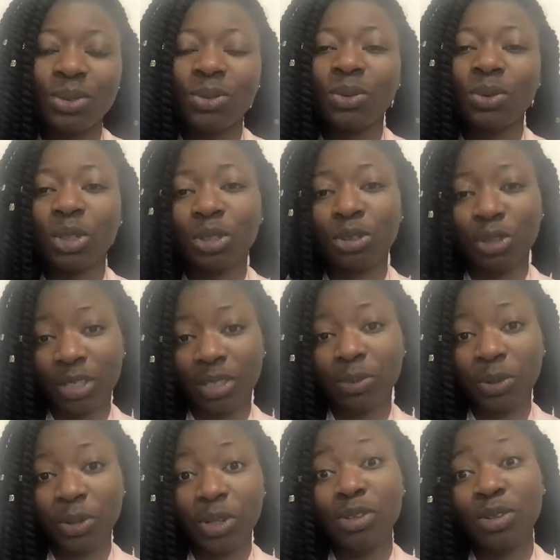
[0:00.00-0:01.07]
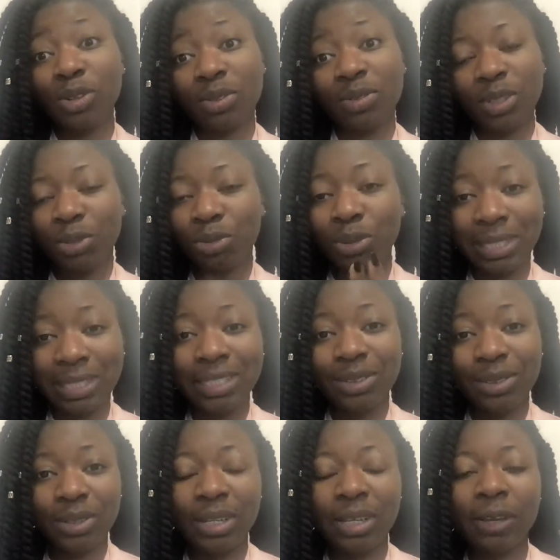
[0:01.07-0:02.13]
to a transparent universe we see
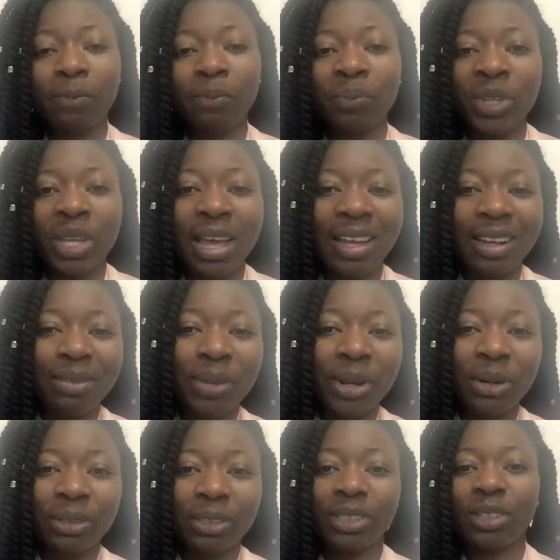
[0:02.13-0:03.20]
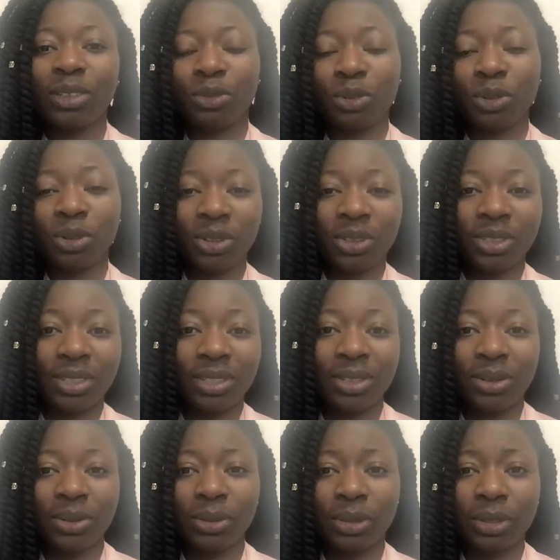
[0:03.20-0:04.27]
today. And my research focuses
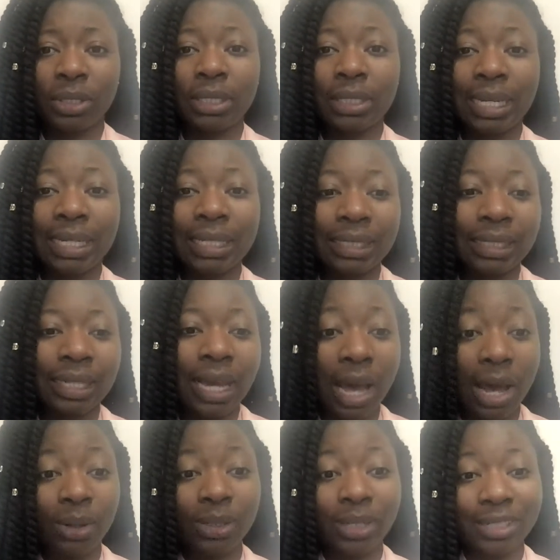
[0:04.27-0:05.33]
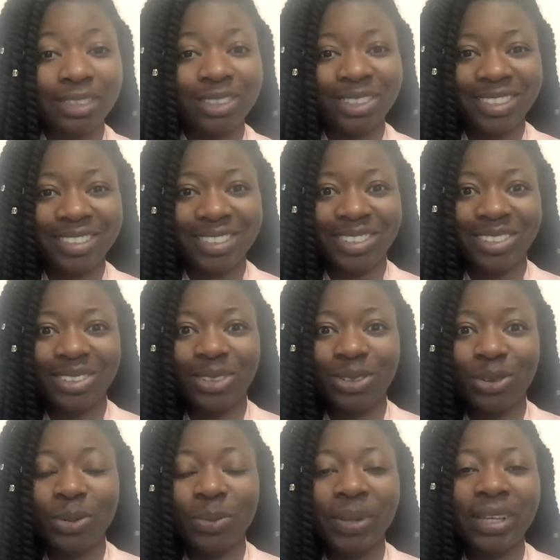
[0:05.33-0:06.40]
on understanding how that transition
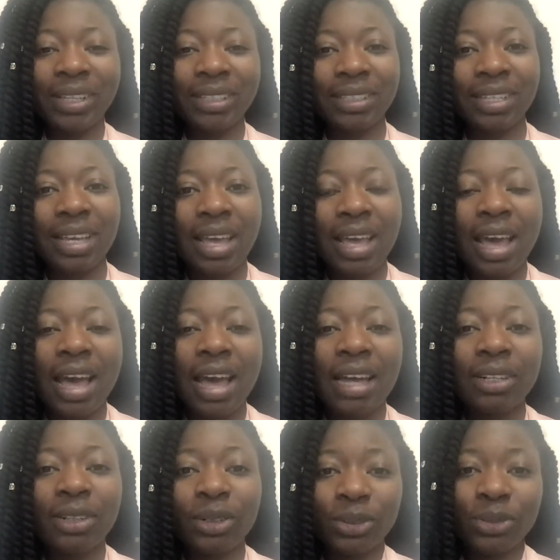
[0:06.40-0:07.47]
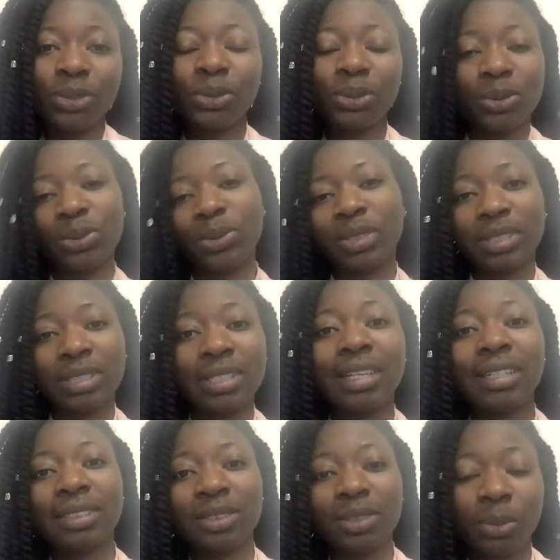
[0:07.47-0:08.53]
took place and also to
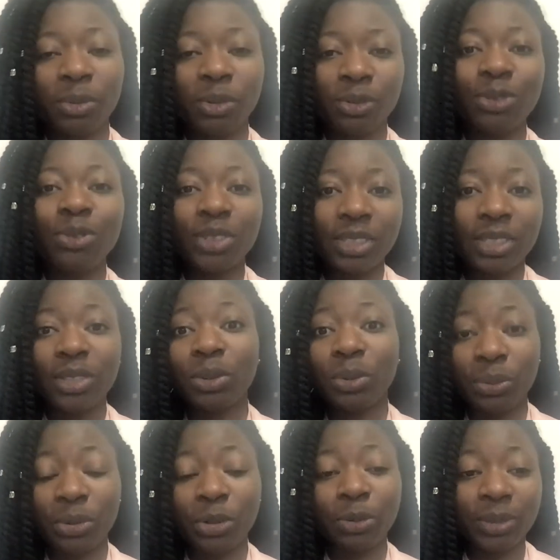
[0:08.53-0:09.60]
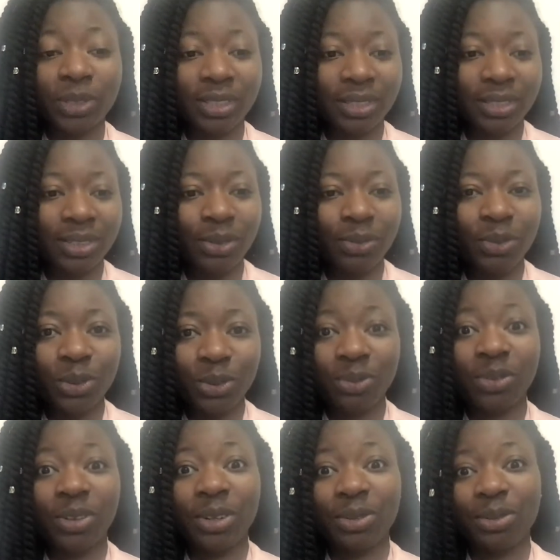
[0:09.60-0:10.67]
understand some of the physical properties of those
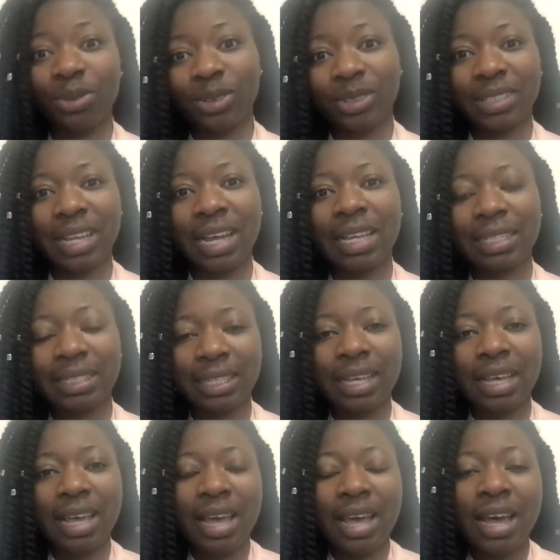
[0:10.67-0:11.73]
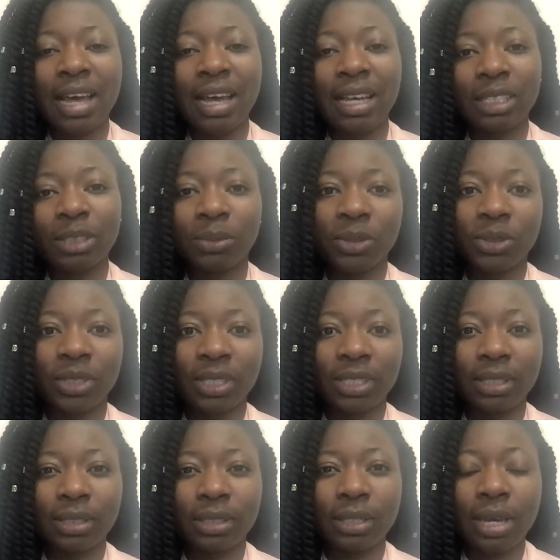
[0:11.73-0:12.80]
very first stars, uh,
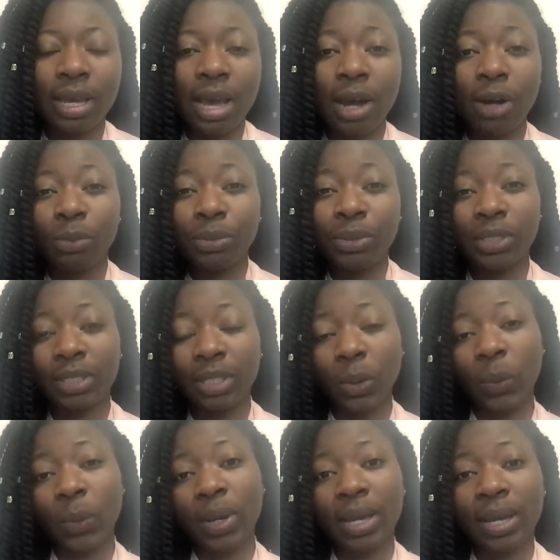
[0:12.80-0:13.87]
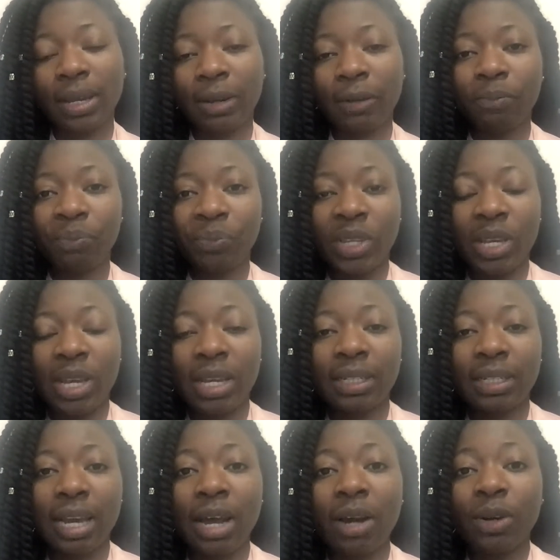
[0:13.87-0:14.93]
especially how big they were and
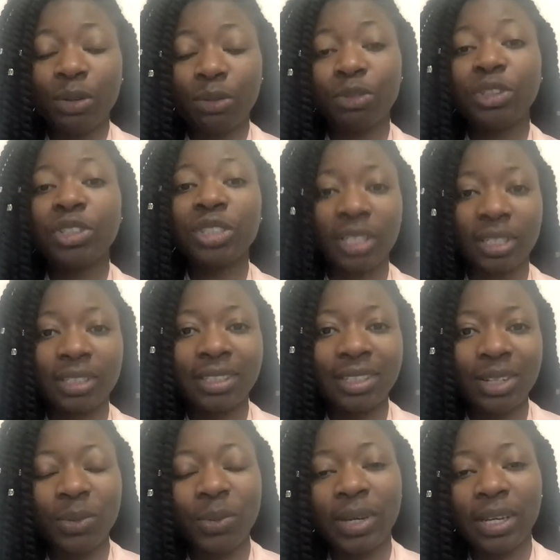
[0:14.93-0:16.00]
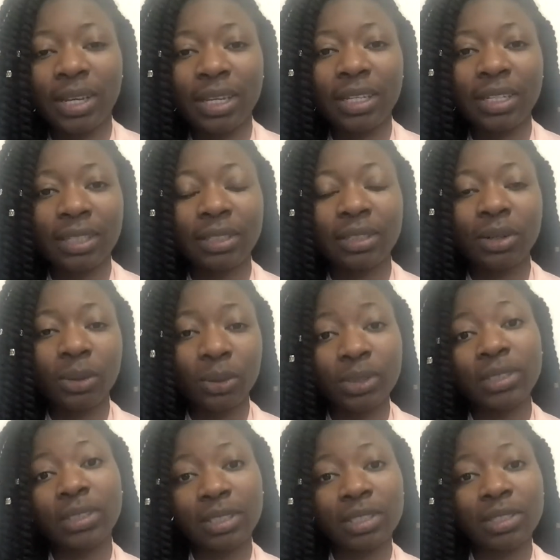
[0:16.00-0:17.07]
how efficient they were in
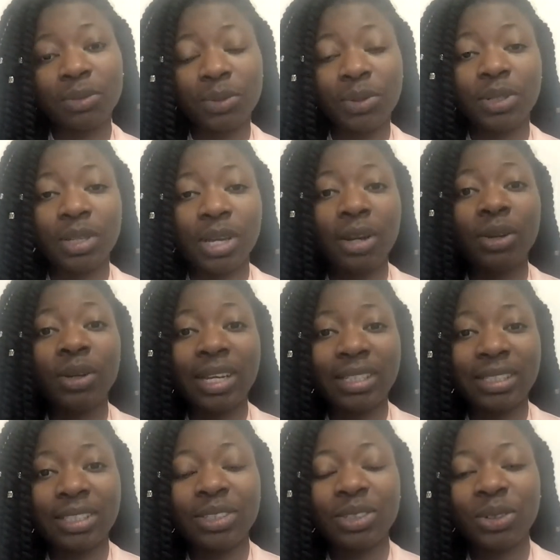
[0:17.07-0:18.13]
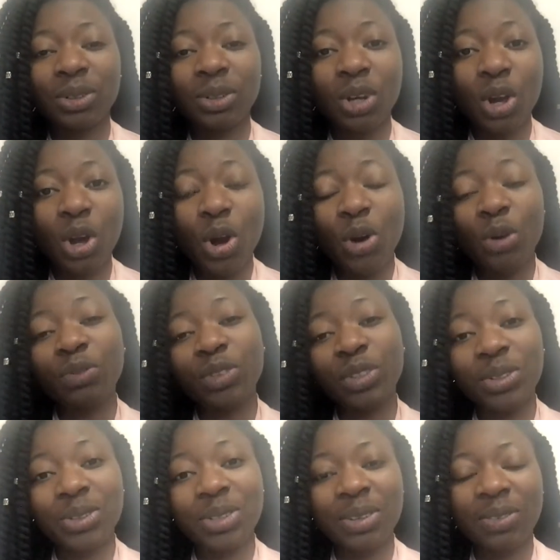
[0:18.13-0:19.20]
causing the reionization of the
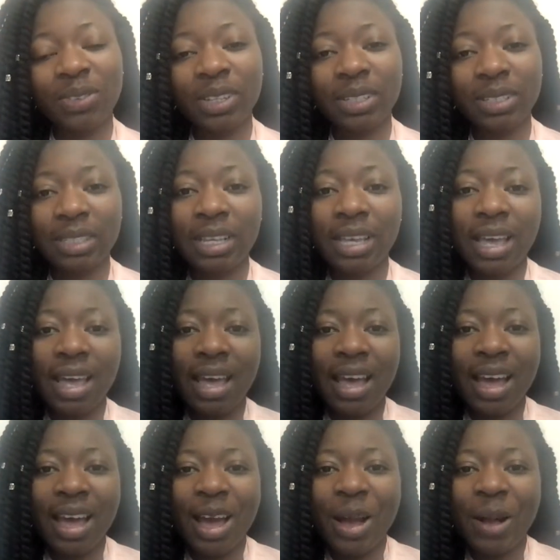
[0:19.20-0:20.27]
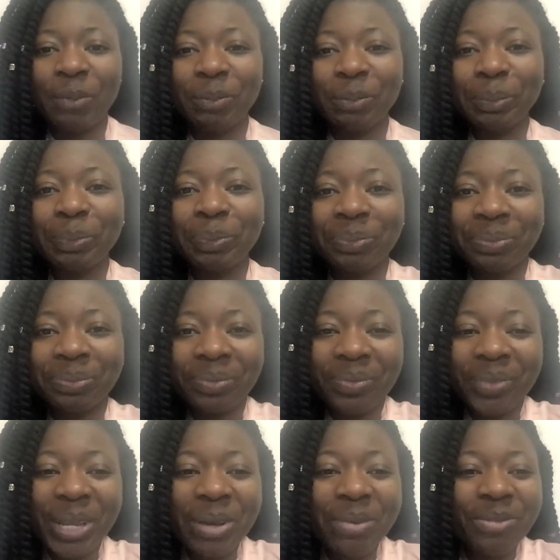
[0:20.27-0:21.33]
universe. Um,
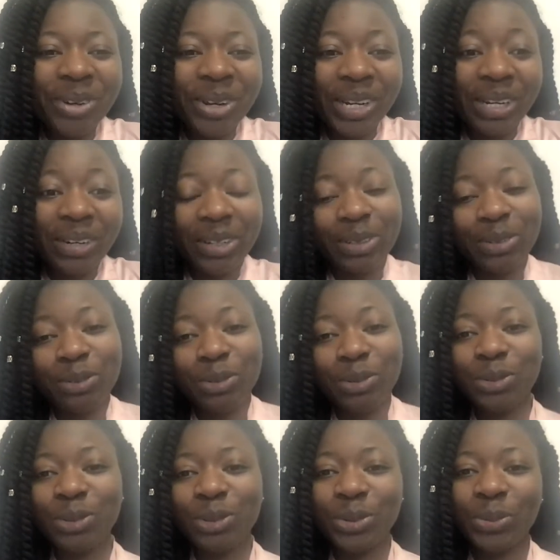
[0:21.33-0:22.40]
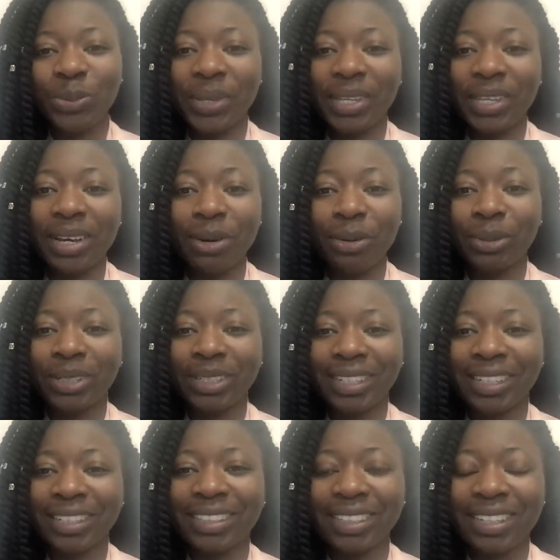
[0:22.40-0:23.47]
I'm very grateful to be
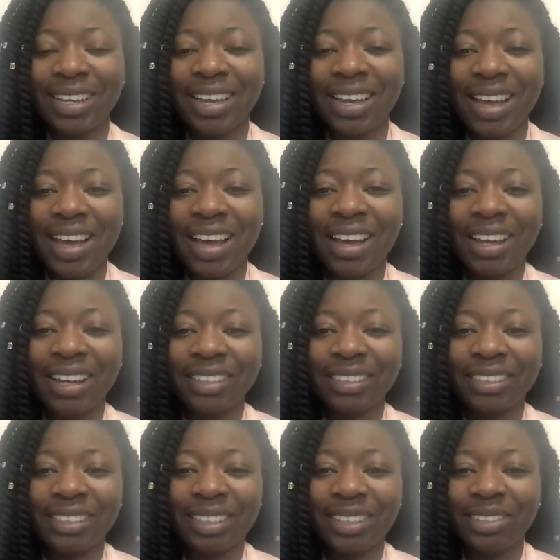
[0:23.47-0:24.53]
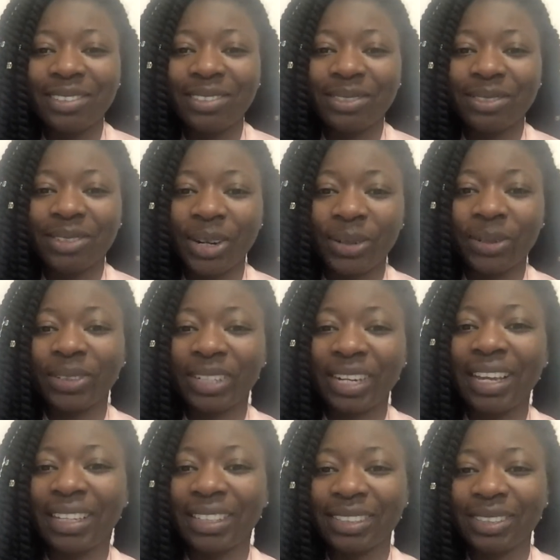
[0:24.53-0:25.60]
awarded and
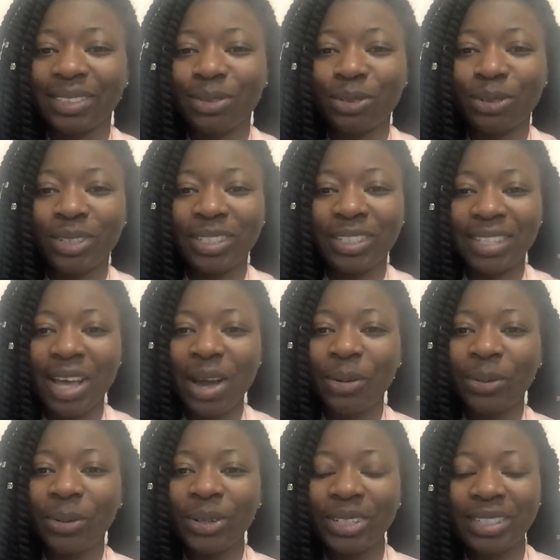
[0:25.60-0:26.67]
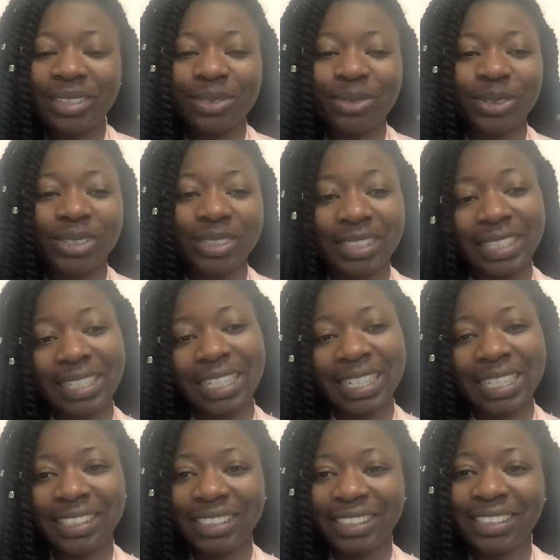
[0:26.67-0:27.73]
recognized for this award for the
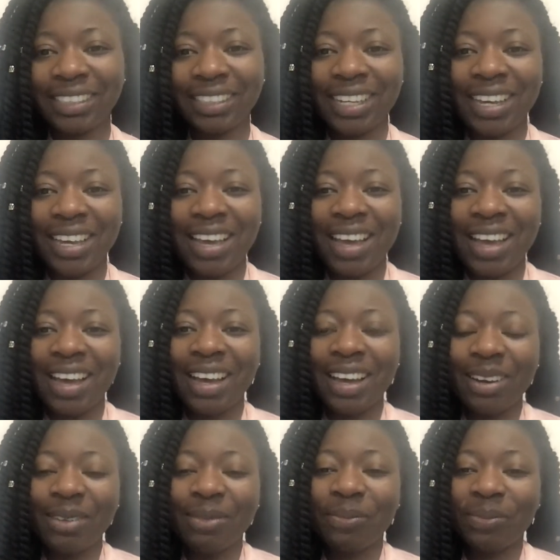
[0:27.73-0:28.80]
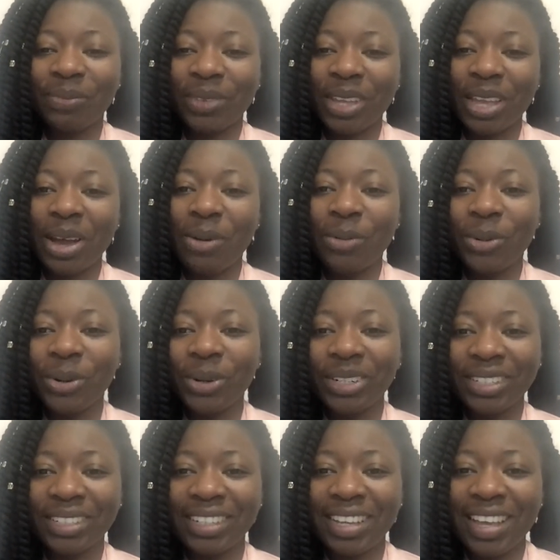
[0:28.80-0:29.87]
DKG uh,
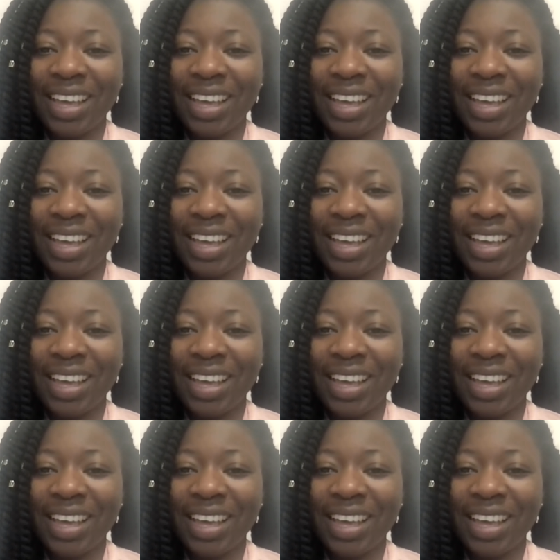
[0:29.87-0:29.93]
award